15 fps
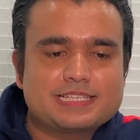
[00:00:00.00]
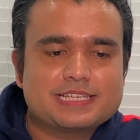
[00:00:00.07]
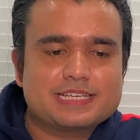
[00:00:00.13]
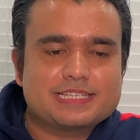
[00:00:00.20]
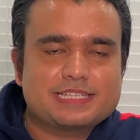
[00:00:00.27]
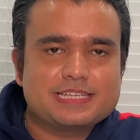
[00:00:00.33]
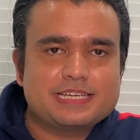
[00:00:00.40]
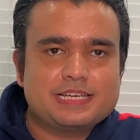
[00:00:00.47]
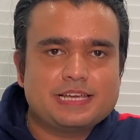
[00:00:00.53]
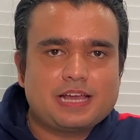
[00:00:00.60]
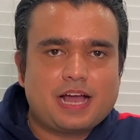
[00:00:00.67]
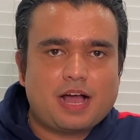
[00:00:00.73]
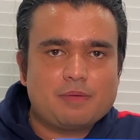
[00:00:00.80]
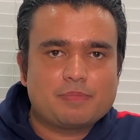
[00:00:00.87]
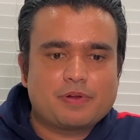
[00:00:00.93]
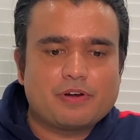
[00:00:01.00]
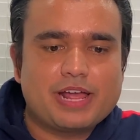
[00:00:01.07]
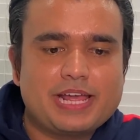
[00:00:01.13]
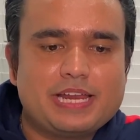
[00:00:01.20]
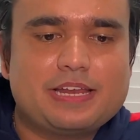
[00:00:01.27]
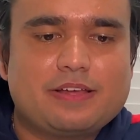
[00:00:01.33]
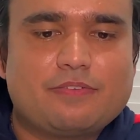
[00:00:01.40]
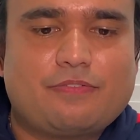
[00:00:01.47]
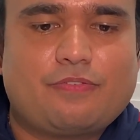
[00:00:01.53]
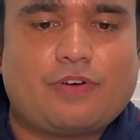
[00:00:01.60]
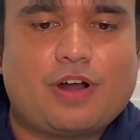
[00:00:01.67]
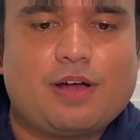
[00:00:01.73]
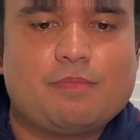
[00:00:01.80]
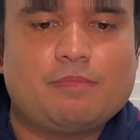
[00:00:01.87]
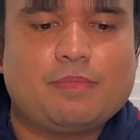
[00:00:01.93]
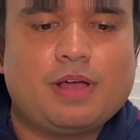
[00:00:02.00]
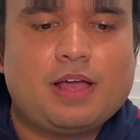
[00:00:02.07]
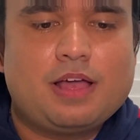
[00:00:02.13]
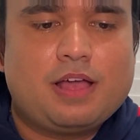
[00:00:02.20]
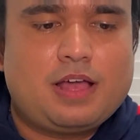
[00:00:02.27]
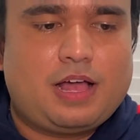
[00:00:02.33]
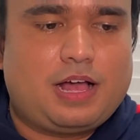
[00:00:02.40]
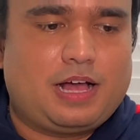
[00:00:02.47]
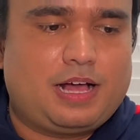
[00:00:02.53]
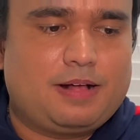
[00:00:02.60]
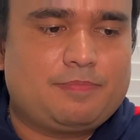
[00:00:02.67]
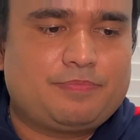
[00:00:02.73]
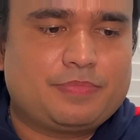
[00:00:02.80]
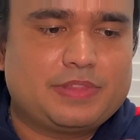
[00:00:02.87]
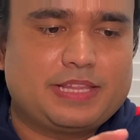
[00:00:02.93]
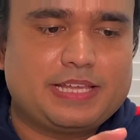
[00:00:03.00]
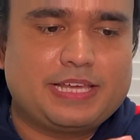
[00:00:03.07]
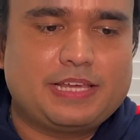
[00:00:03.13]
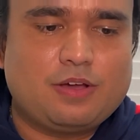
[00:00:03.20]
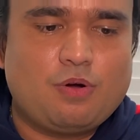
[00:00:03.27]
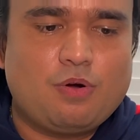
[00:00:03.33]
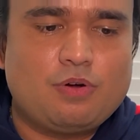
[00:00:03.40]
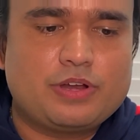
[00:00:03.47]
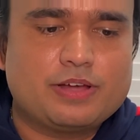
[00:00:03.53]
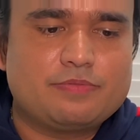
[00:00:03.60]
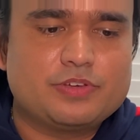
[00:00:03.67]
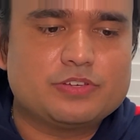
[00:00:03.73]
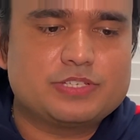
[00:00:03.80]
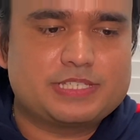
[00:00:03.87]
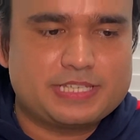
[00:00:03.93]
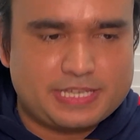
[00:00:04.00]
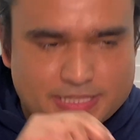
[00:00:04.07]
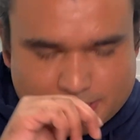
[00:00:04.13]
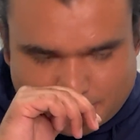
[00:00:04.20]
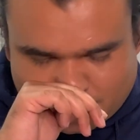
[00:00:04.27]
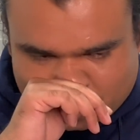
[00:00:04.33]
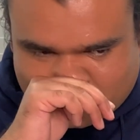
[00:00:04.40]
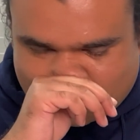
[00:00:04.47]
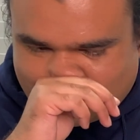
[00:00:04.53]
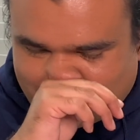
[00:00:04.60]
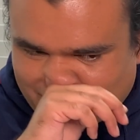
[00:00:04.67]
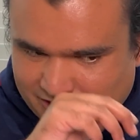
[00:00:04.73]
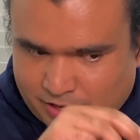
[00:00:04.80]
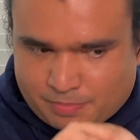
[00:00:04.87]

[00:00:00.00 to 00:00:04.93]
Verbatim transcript: SSD upgrade from um, the OWC, the Other World